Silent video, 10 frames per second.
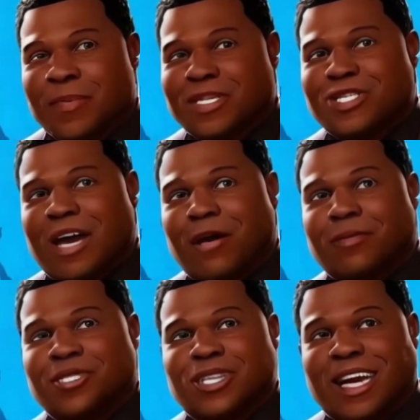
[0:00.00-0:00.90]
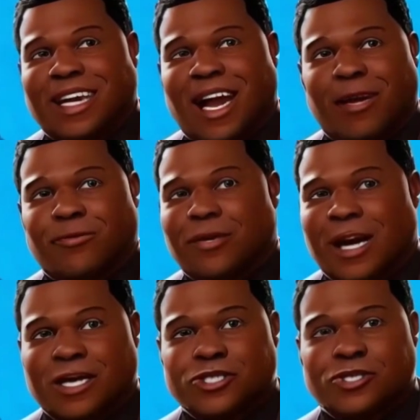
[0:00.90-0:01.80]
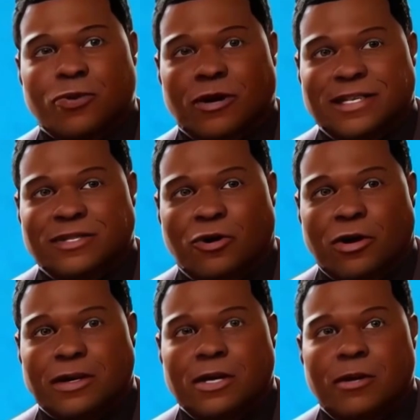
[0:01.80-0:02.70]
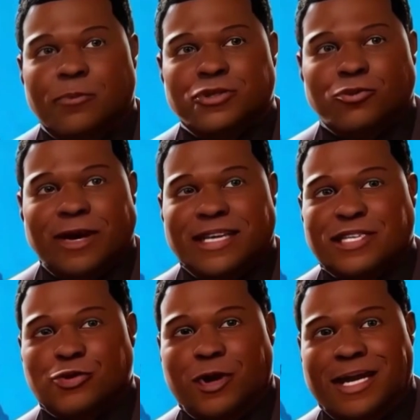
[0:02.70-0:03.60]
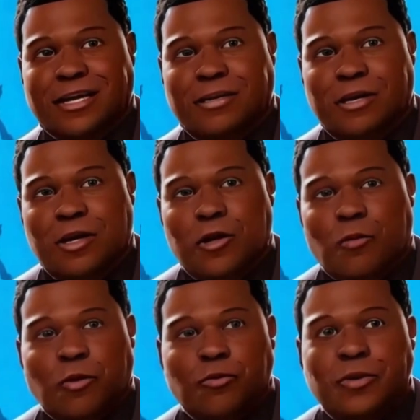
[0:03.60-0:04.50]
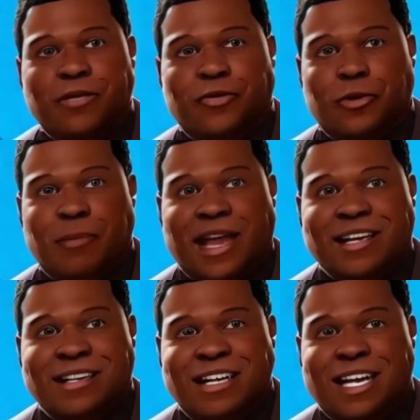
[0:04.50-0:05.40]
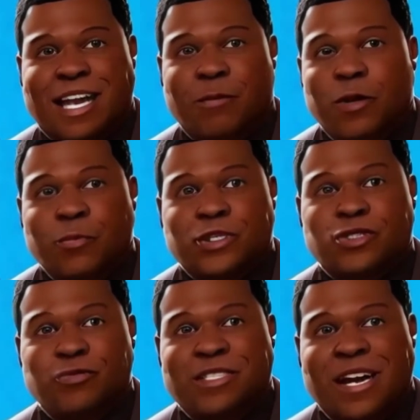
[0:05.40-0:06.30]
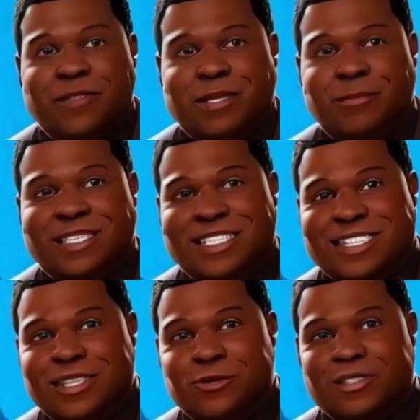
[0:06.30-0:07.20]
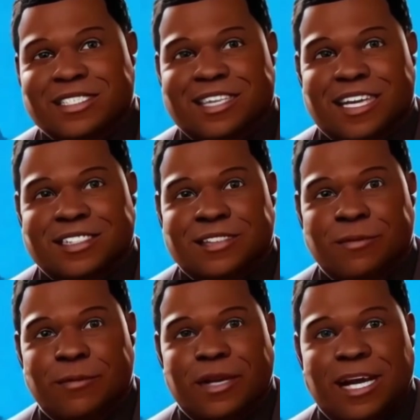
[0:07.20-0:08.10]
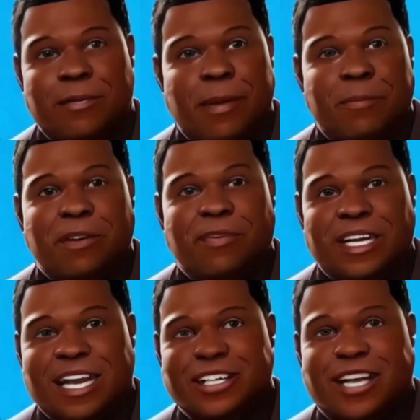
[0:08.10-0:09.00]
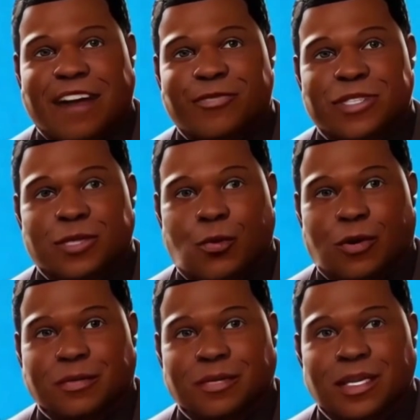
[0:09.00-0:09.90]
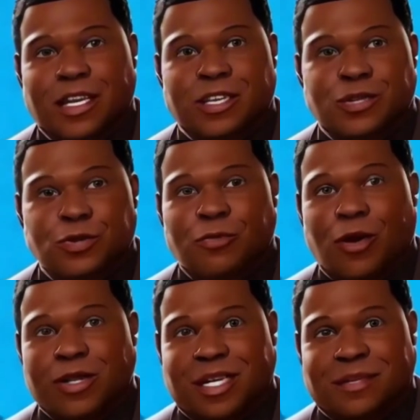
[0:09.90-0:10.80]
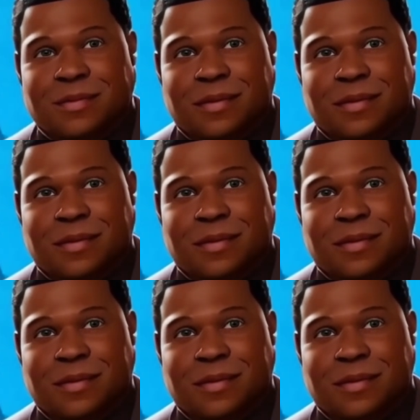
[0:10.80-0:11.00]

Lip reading: Big shout out to Jade Cap for not just talking the talk, but trading the trade. We're rooting for you, man, and we wish you nothing but continued success, and maybe a vacation after this quarter. You've earned it.